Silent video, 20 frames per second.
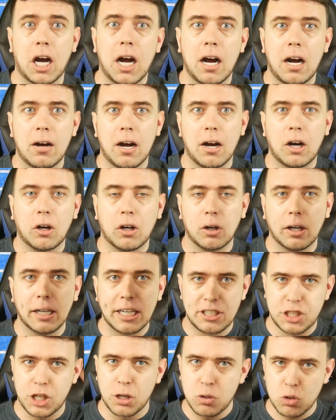uh, or
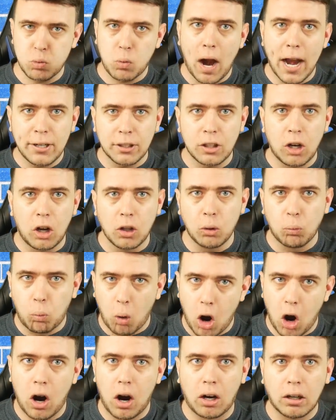it shows Reiner on the
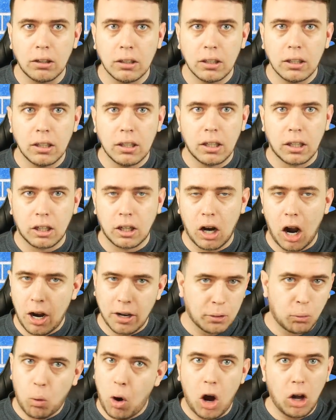wall or
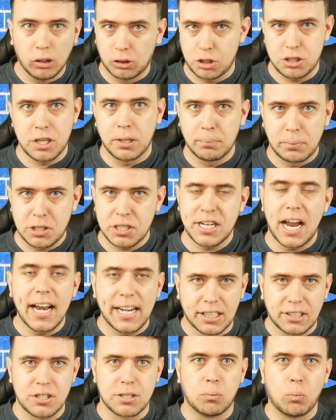on a wall or something
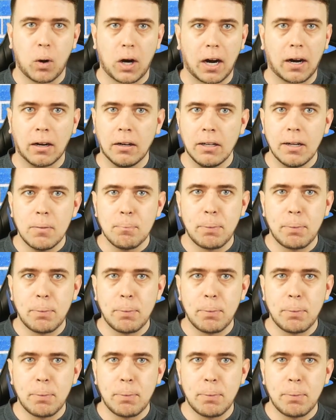standing somewhere.